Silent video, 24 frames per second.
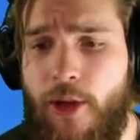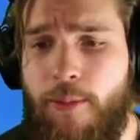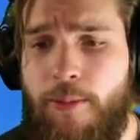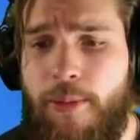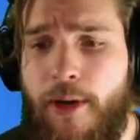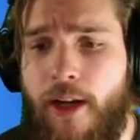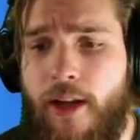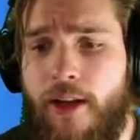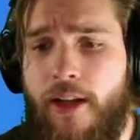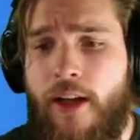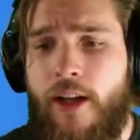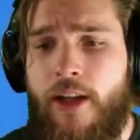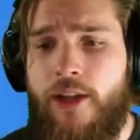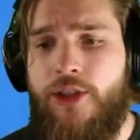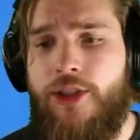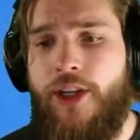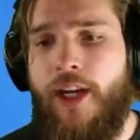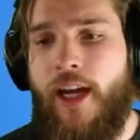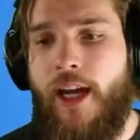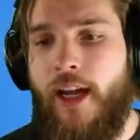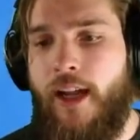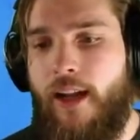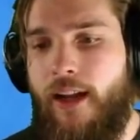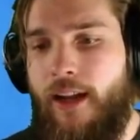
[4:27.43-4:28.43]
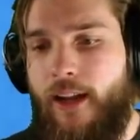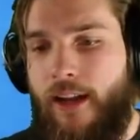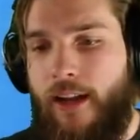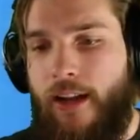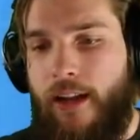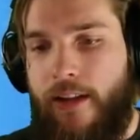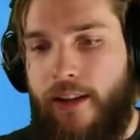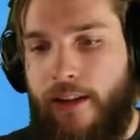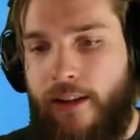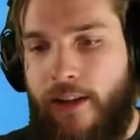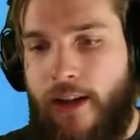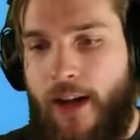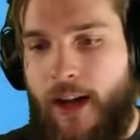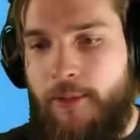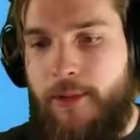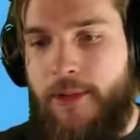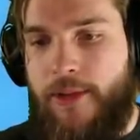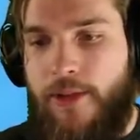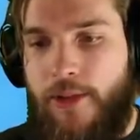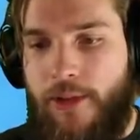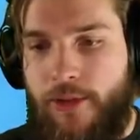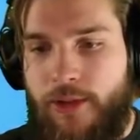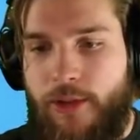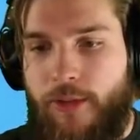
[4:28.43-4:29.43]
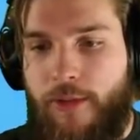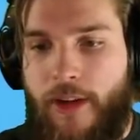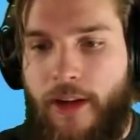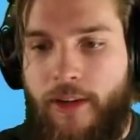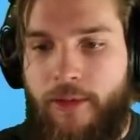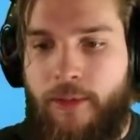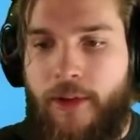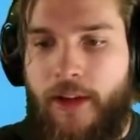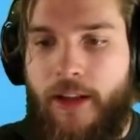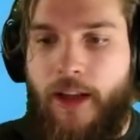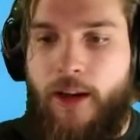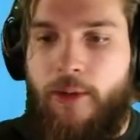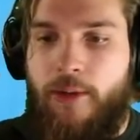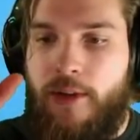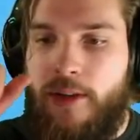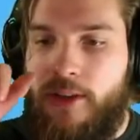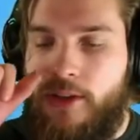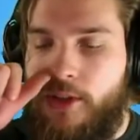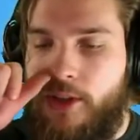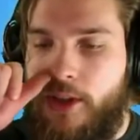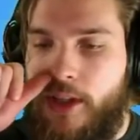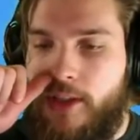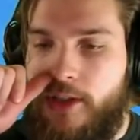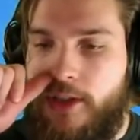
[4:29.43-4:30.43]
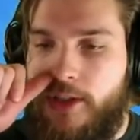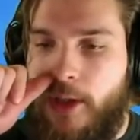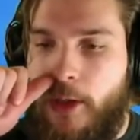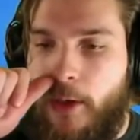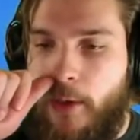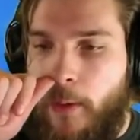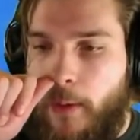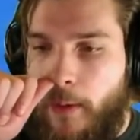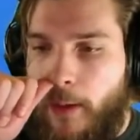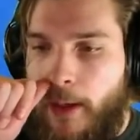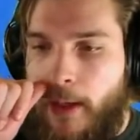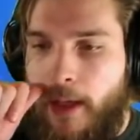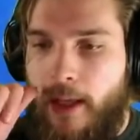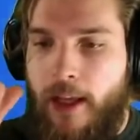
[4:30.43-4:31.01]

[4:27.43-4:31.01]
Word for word: But chat, comments, YouTube, everybody, I want to let you guys know,